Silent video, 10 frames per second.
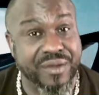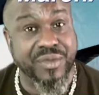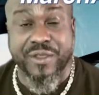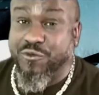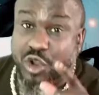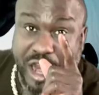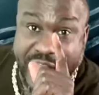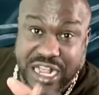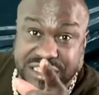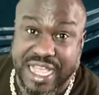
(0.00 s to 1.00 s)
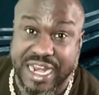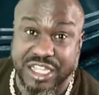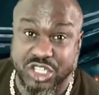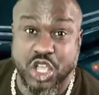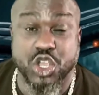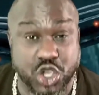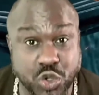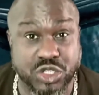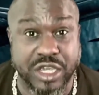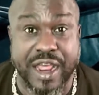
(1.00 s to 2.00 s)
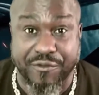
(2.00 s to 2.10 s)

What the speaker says: If you're a hairstylist, you should have